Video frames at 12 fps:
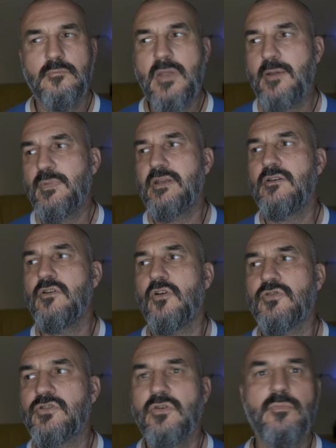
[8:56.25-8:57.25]
Maybe
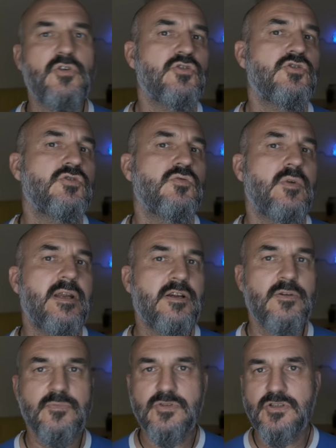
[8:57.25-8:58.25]
not so much when it
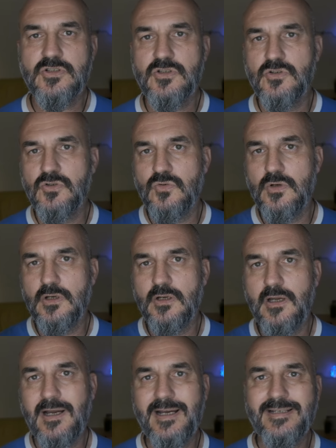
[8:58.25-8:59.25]
comes to
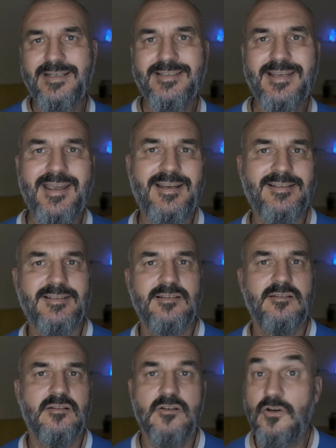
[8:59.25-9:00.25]
eye detect
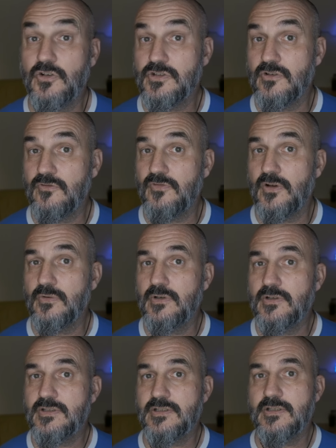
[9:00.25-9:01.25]

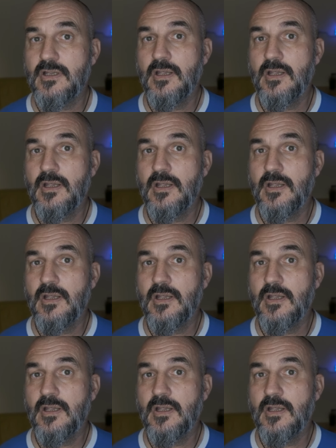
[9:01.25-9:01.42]
autofocus.